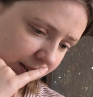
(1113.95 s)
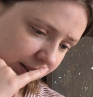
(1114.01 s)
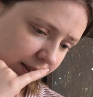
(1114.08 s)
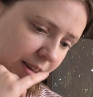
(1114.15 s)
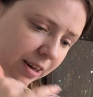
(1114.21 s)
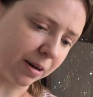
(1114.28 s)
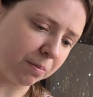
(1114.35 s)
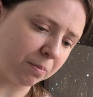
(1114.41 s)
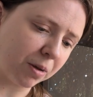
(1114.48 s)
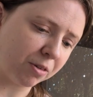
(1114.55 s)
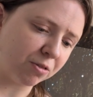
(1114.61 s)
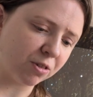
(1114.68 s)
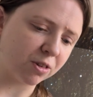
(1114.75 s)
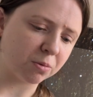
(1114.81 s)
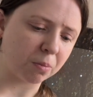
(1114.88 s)
Yeah,
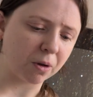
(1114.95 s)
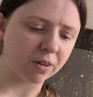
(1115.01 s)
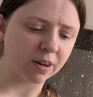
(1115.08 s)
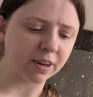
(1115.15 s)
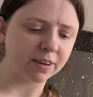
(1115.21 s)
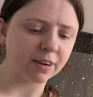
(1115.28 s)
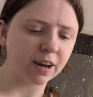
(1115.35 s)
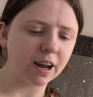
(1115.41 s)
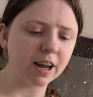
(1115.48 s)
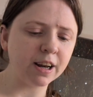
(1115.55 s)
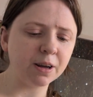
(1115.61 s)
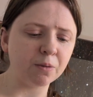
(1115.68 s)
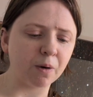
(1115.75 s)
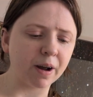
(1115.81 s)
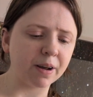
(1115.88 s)
made for Spotlight.
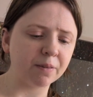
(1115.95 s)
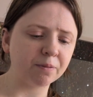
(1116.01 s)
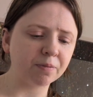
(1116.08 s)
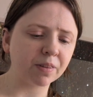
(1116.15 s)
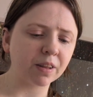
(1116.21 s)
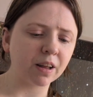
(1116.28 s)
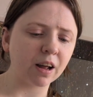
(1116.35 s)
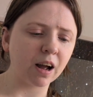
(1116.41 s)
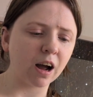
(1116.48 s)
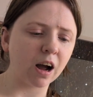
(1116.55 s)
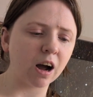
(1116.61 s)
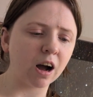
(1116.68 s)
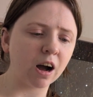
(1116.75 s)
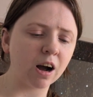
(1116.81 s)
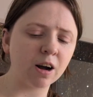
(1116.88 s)
Anyway,
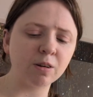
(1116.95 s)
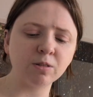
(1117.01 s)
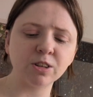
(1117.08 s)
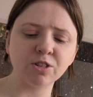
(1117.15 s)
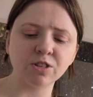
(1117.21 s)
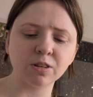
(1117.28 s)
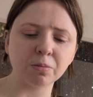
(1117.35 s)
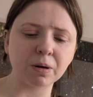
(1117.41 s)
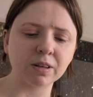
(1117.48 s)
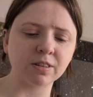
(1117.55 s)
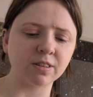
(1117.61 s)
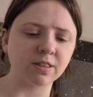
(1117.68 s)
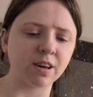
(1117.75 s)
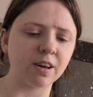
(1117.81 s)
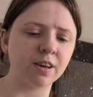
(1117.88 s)
I was just about to
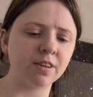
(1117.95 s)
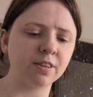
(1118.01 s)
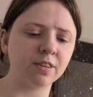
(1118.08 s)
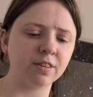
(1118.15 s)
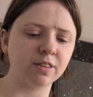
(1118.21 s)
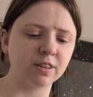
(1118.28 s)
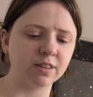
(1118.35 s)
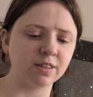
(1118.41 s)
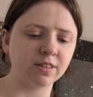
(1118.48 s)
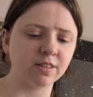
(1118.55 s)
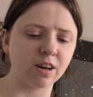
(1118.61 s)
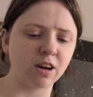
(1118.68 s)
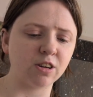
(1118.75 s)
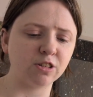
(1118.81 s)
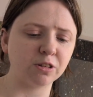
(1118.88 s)
say this is
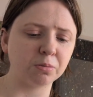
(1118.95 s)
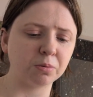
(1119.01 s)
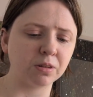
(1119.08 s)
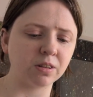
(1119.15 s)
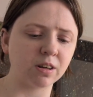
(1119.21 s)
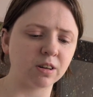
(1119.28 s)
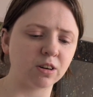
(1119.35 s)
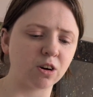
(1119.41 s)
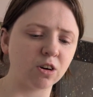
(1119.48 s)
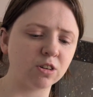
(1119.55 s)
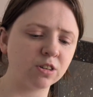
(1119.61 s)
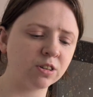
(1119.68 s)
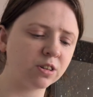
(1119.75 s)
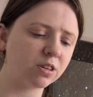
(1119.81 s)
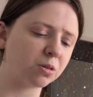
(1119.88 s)
100%
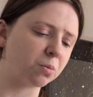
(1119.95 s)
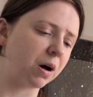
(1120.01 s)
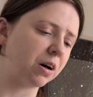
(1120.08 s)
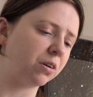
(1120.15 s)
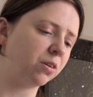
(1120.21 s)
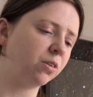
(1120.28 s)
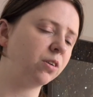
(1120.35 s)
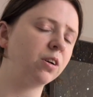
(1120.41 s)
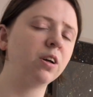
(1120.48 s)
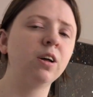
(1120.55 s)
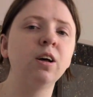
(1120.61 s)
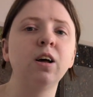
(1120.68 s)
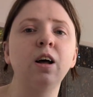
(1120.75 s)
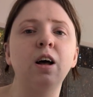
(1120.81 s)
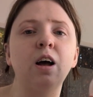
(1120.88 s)
cotton as well.
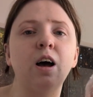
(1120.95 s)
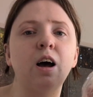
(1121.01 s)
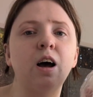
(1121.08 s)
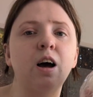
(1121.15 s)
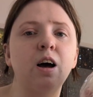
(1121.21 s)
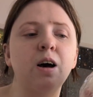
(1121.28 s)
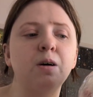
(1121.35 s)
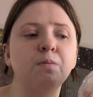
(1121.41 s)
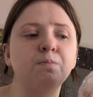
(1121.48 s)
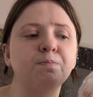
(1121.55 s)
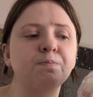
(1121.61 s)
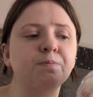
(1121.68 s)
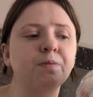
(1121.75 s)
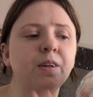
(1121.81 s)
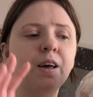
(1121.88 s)

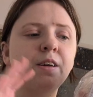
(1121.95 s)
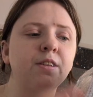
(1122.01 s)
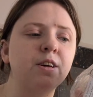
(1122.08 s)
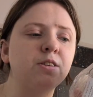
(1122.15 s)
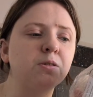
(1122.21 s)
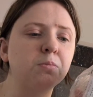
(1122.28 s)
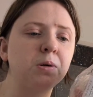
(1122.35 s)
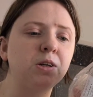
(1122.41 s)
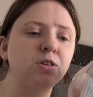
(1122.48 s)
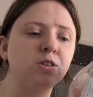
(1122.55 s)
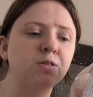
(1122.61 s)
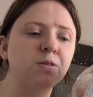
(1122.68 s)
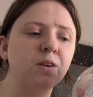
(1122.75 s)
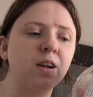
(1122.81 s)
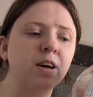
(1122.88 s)
And these will be
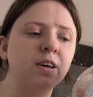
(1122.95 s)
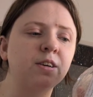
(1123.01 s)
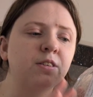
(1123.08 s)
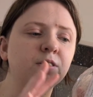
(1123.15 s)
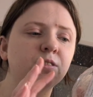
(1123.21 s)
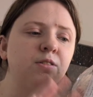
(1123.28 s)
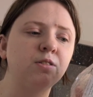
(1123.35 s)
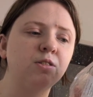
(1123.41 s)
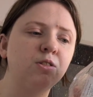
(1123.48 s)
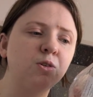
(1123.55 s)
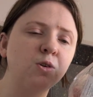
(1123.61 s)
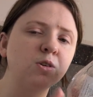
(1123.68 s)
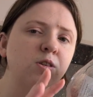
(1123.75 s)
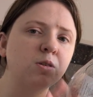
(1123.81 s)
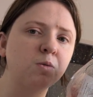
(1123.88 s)
used for like
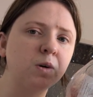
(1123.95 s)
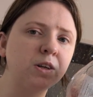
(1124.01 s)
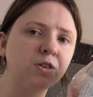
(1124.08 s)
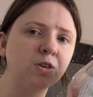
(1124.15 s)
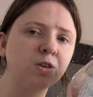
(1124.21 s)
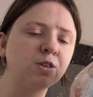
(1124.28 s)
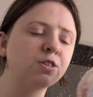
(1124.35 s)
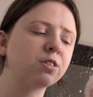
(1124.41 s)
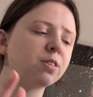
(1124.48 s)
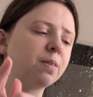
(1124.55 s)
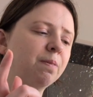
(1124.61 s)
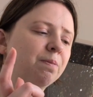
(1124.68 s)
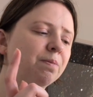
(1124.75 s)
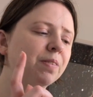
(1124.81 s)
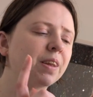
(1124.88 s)
doors and windows.
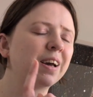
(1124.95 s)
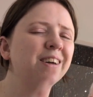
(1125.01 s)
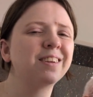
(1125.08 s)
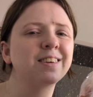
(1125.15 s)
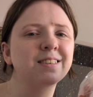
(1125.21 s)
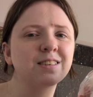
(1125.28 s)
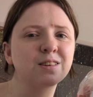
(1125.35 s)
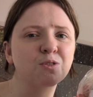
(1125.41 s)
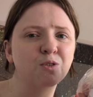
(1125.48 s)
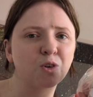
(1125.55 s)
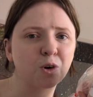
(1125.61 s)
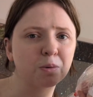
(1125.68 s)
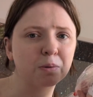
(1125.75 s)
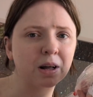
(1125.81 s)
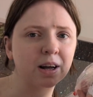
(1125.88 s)
This is
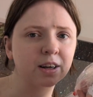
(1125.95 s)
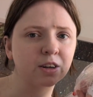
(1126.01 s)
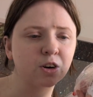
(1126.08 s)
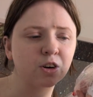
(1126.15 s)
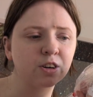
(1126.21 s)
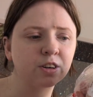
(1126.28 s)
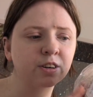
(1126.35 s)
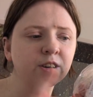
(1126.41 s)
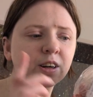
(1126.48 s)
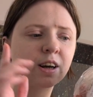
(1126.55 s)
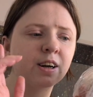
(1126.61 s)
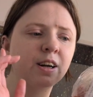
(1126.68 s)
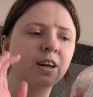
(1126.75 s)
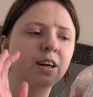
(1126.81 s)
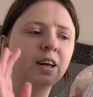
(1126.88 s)
4-ply cotton
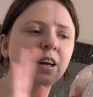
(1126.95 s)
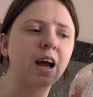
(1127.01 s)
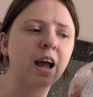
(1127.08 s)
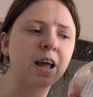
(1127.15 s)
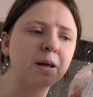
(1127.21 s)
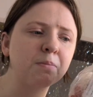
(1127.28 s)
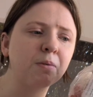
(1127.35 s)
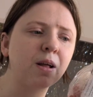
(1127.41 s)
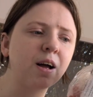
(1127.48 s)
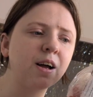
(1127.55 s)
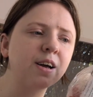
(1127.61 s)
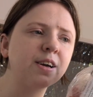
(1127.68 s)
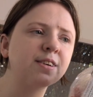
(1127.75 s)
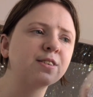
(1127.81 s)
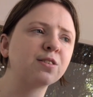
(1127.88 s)
and I need
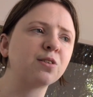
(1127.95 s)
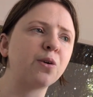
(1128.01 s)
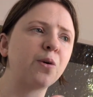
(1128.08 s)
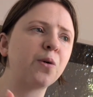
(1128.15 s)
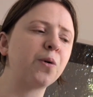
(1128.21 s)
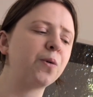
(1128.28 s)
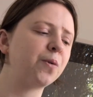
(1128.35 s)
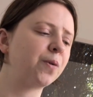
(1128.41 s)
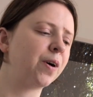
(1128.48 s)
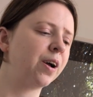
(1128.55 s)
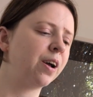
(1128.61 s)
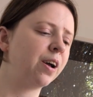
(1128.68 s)
8-ply, so